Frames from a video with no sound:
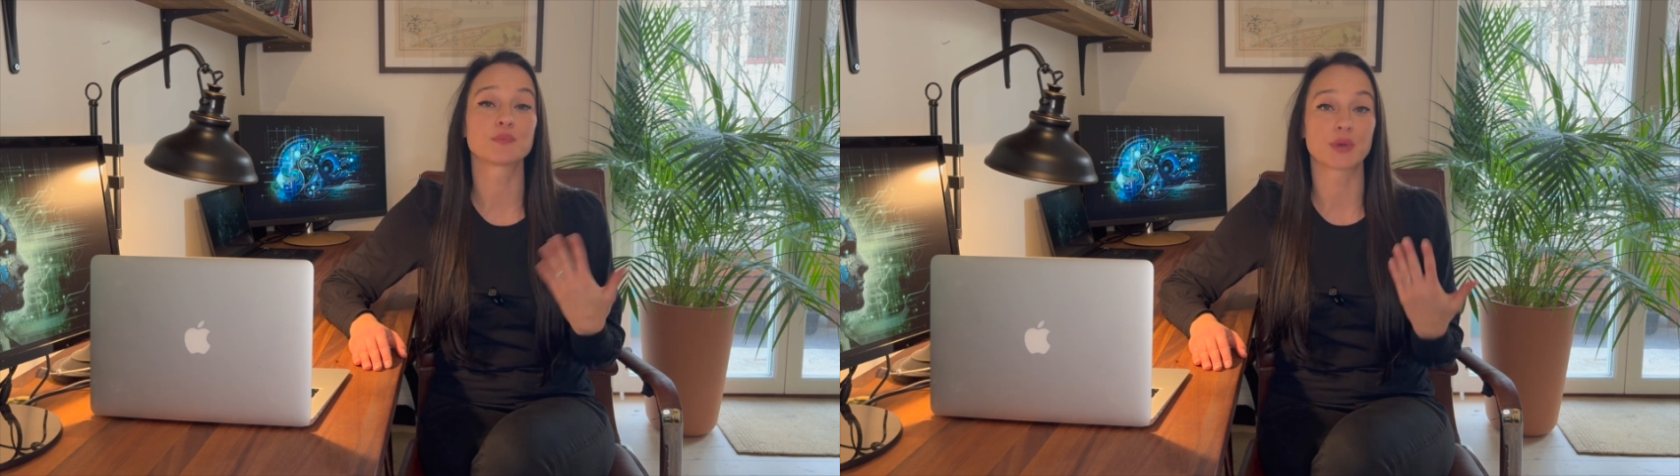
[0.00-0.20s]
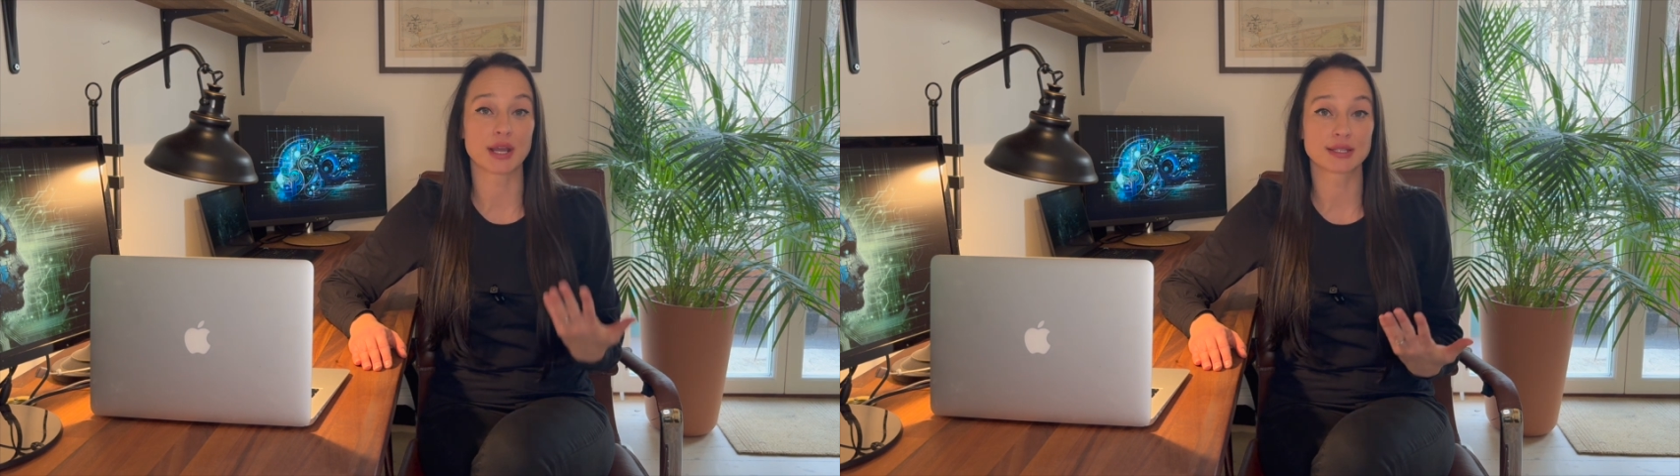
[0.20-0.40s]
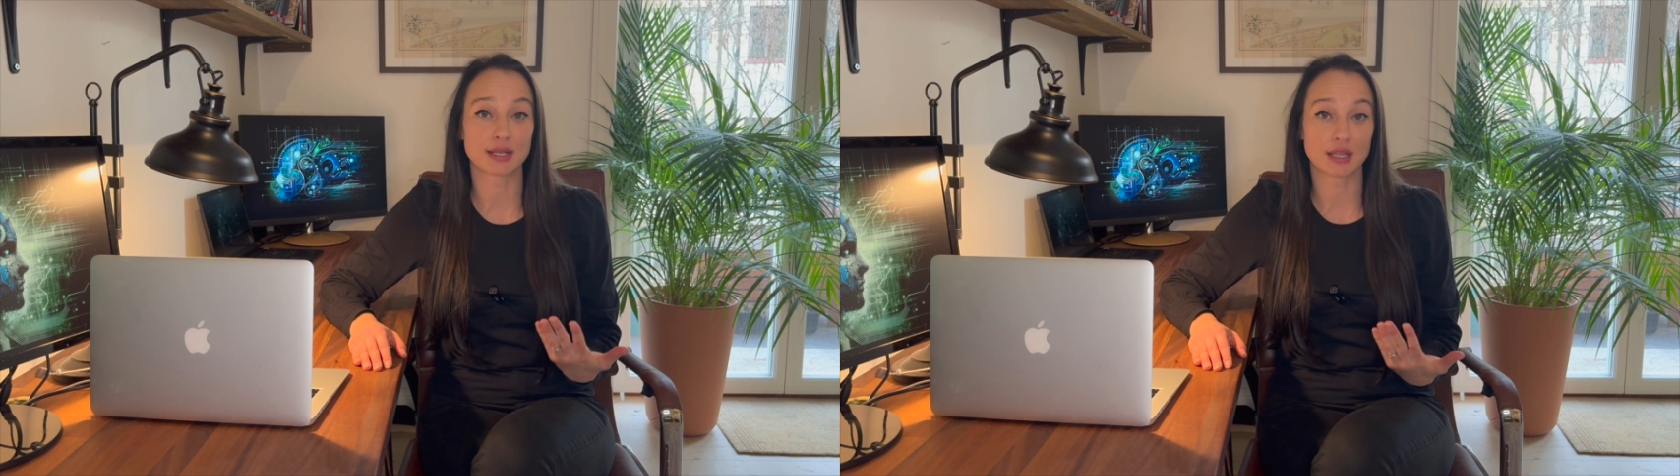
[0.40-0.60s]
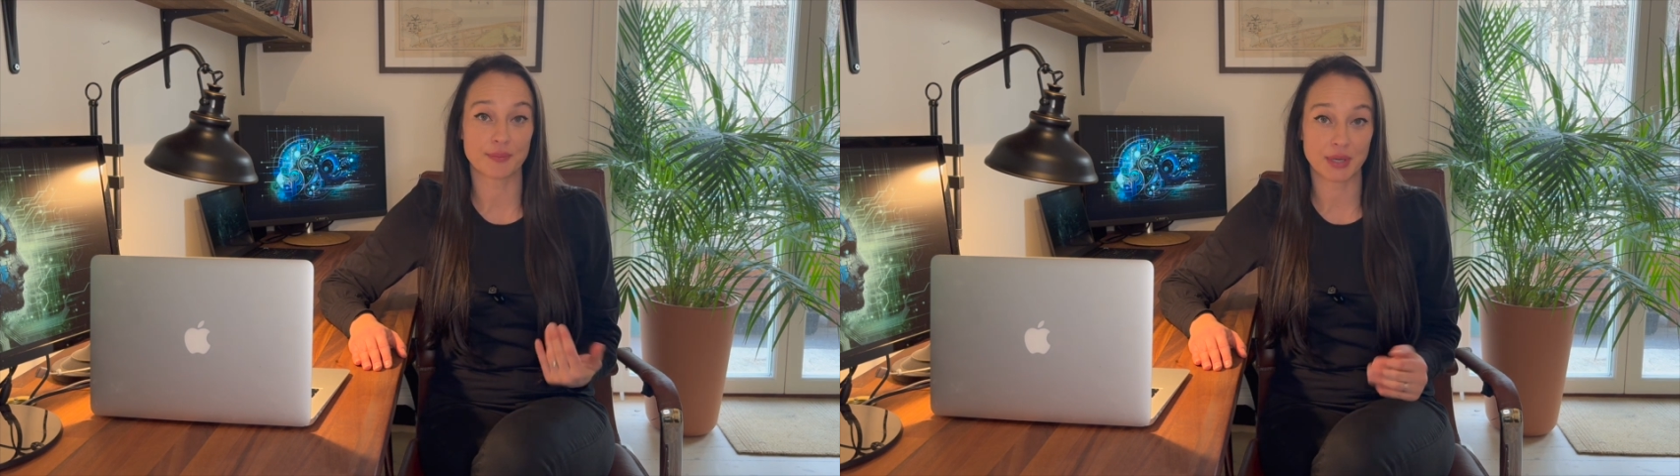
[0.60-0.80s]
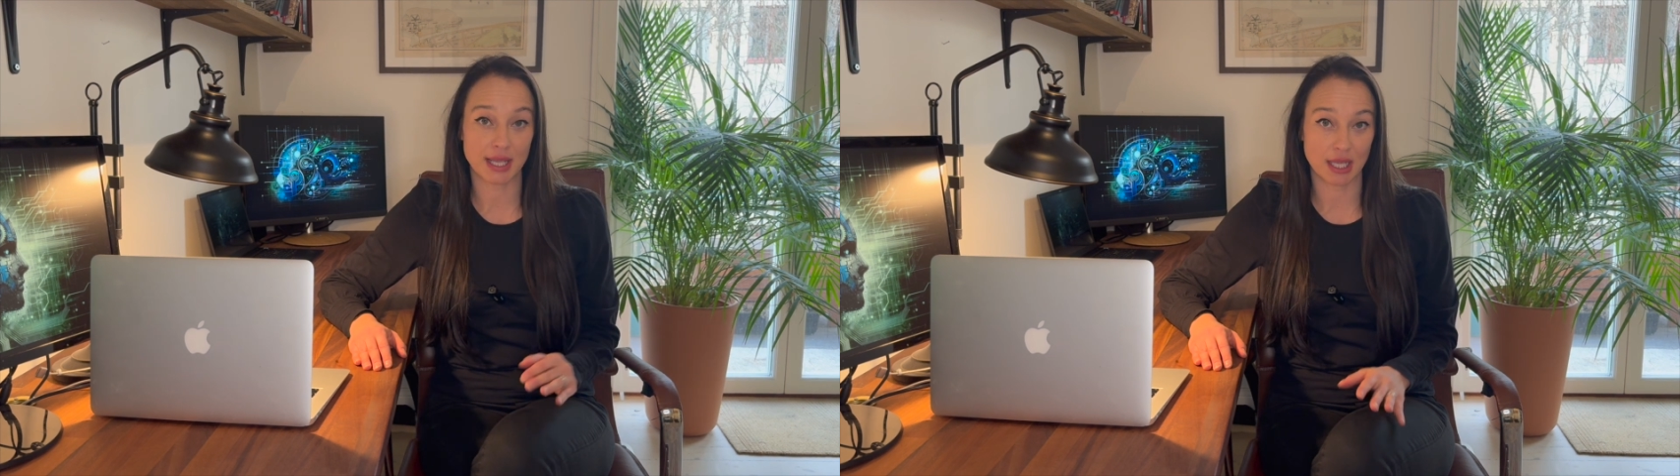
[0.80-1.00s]
practical
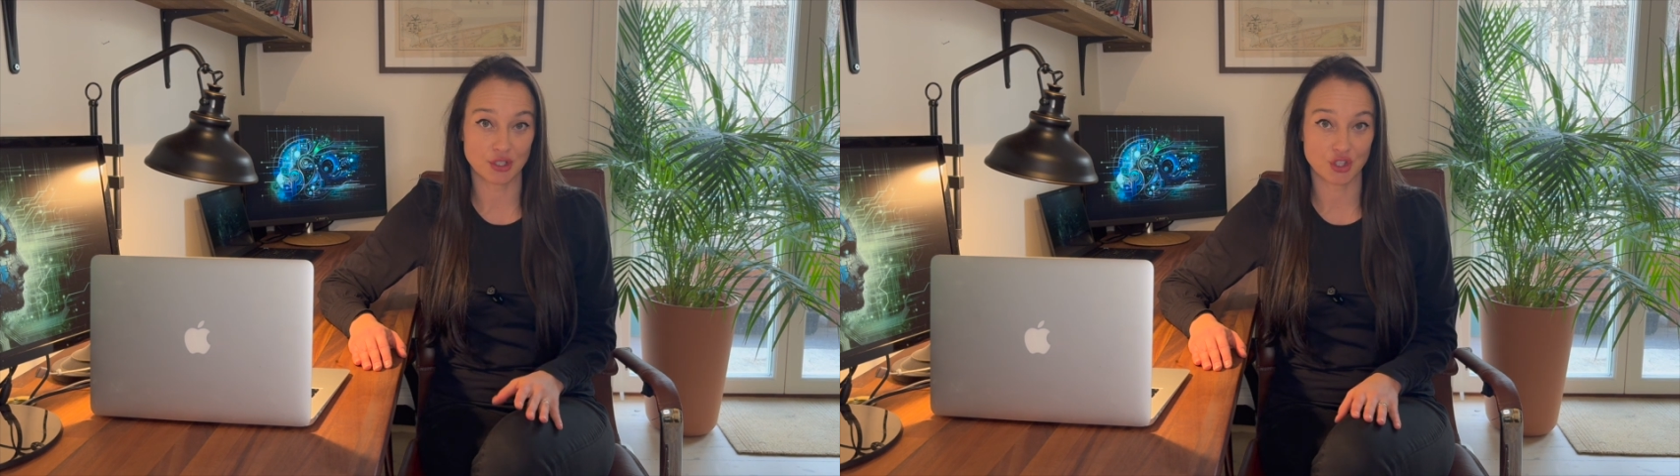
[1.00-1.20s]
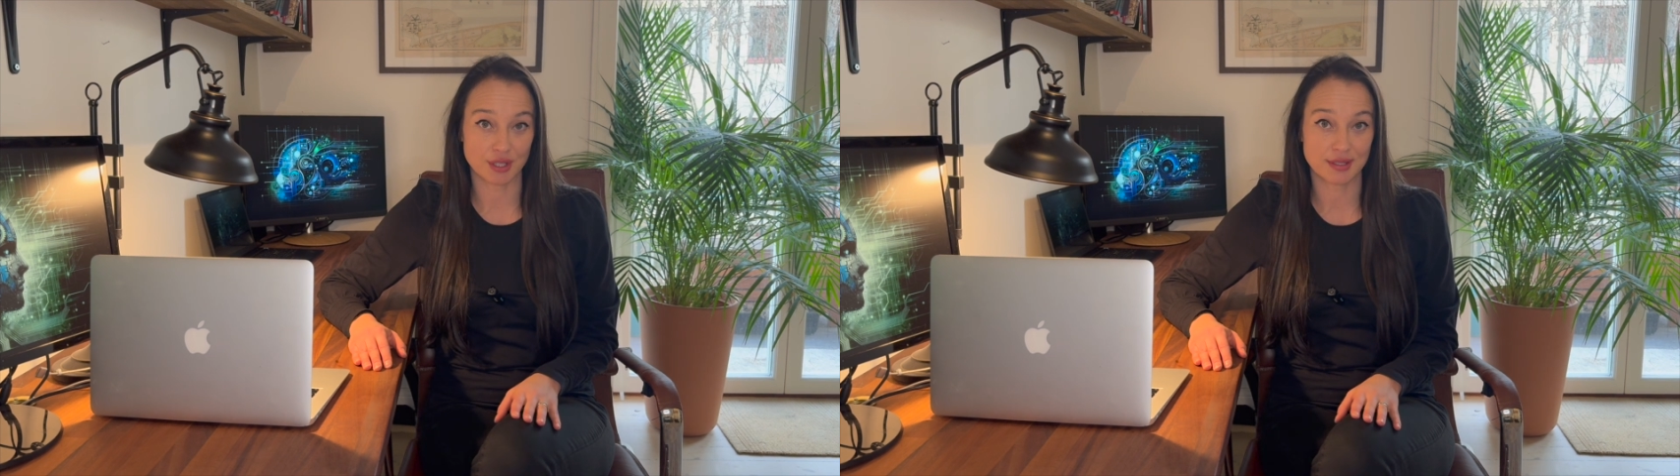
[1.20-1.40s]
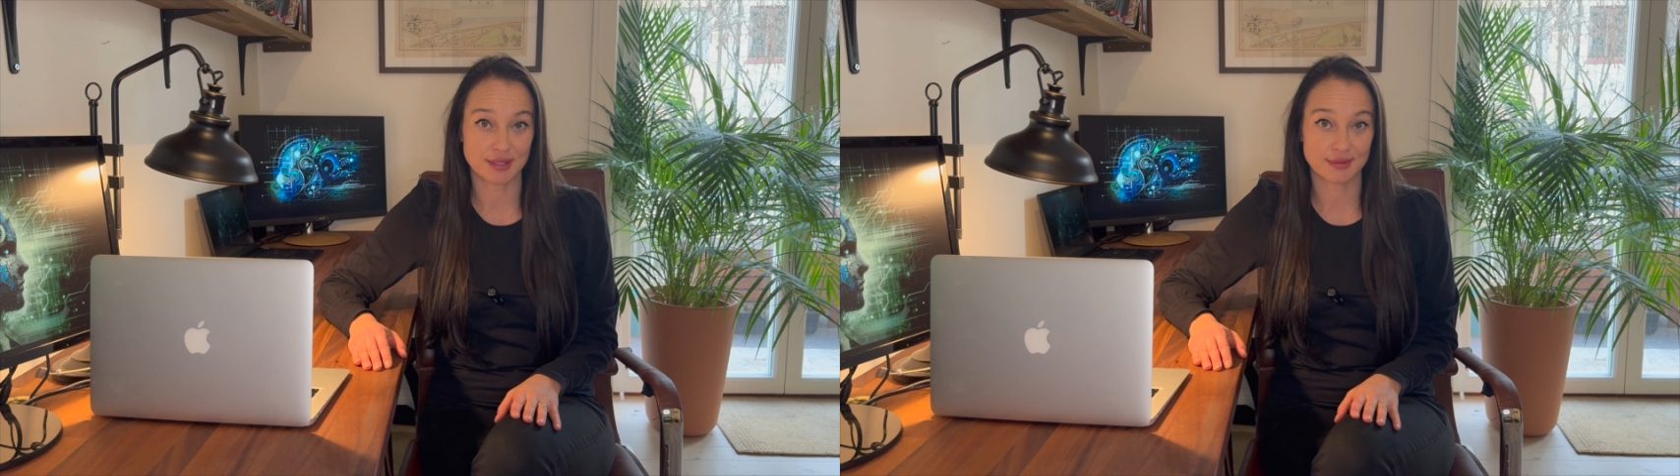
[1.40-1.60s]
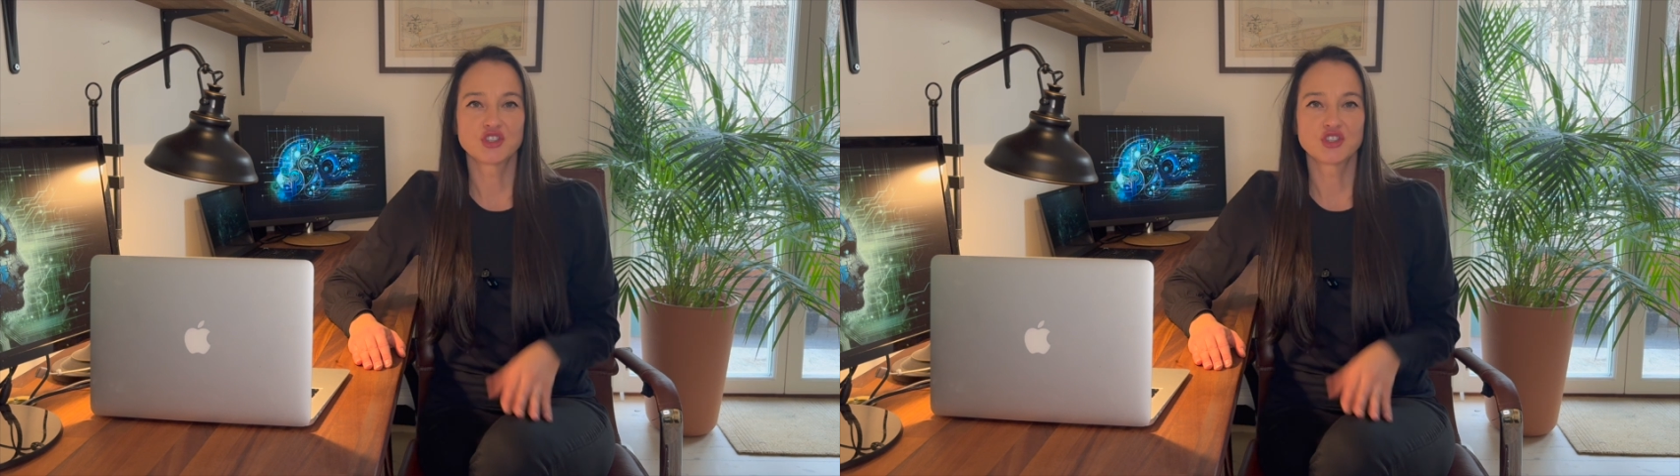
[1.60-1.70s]
applications.